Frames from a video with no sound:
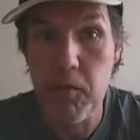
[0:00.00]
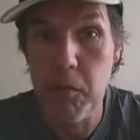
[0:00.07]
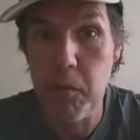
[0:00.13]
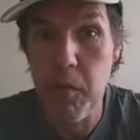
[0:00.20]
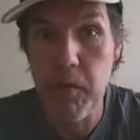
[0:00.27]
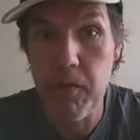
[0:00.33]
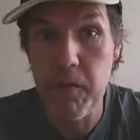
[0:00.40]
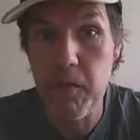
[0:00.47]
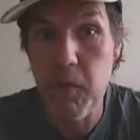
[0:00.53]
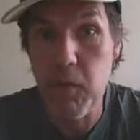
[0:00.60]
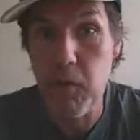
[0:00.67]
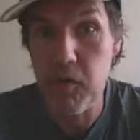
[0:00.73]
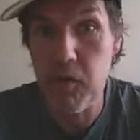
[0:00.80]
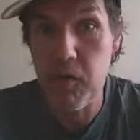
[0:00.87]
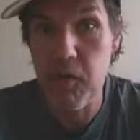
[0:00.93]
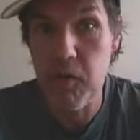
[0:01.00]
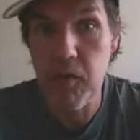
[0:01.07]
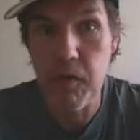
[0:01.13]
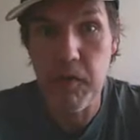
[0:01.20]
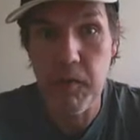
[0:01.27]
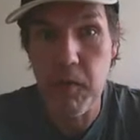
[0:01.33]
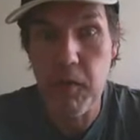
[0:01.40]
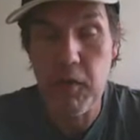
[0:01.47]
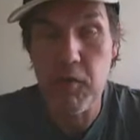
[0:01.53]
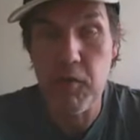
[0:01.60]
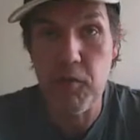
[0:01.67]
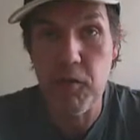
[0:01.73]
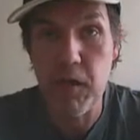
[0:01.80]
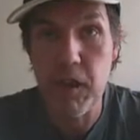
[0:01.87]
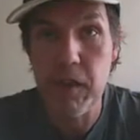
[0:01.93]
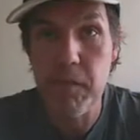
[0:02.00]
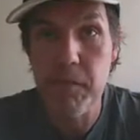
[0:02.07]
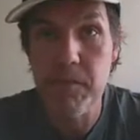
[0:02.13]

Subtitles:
or by force or voluntary,